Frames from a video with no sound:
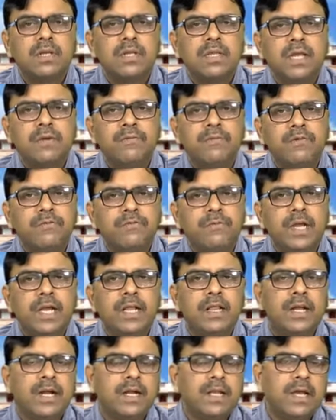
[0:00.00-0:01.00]
They would
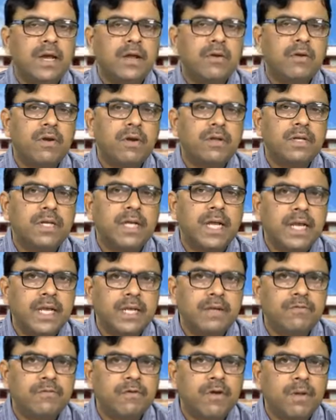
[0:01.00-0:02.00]
feel that they are not
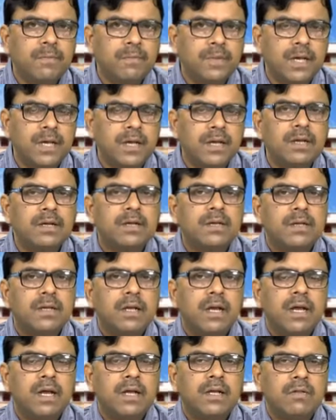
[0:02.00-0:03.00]
gaining from the
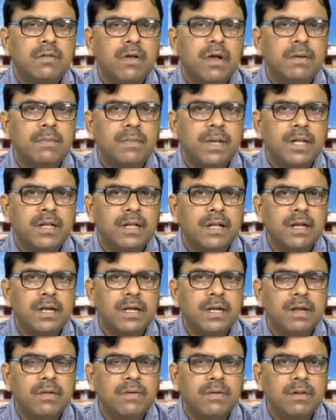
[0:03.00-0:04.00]
uh, economic uh,
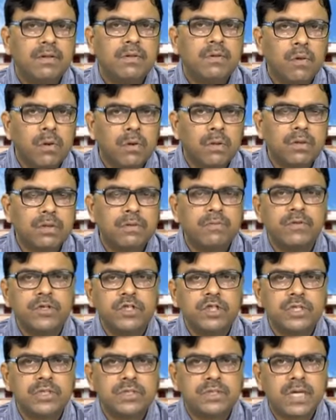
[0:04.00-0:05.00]
growth
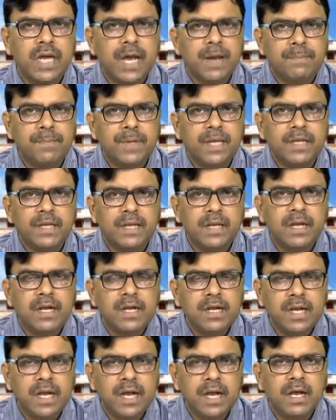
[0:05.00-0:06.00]
which is happening in
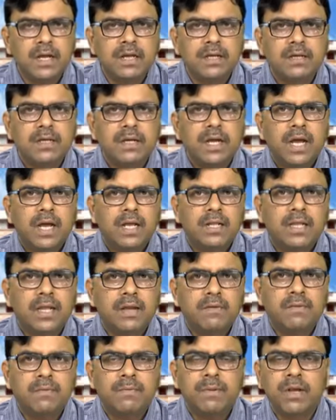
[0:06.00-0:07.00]
India, and
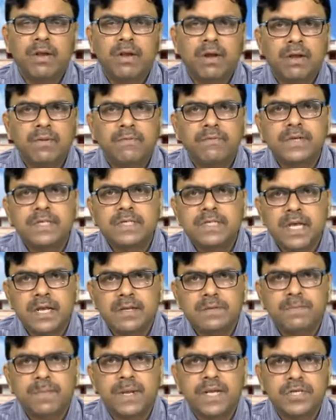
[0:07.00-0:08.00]
there would be a lot of
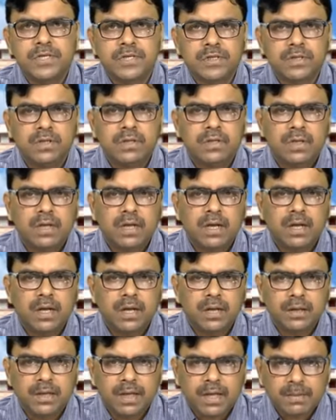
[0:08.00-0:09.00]
resentment
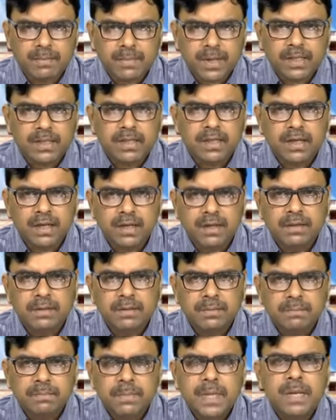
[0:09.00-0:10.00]
uh, among the
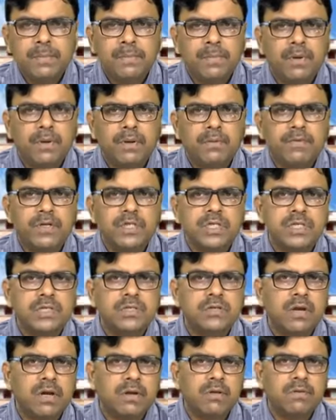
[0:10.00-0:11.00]
people, which is
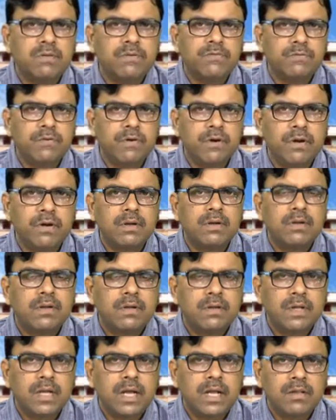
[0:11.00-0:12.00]
not good for
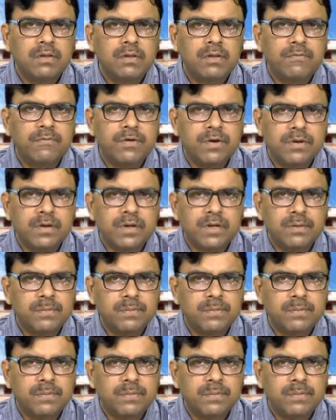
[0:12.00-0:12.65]
the health of federal